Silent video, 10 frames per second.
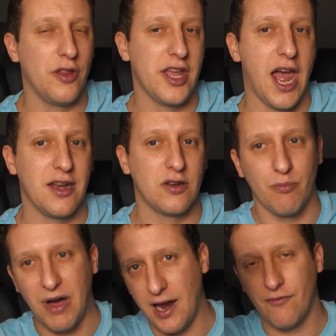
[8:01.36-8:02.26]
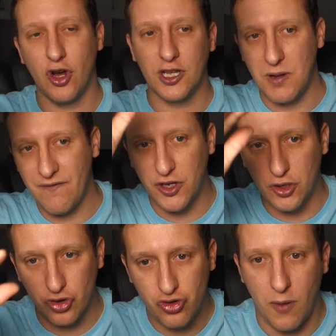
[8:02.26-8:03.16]
the end? I've noticed my
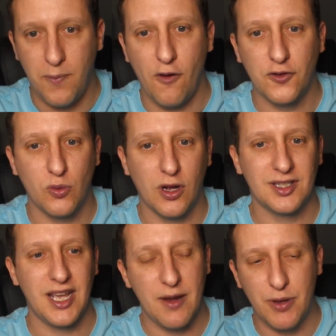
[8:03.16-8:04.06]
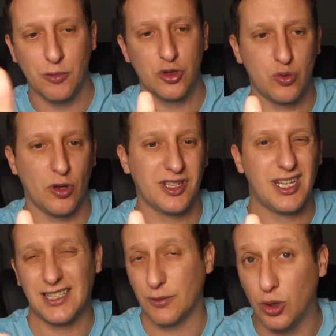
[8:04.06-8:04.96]
videos drop off towards the end. People just want the tactic, but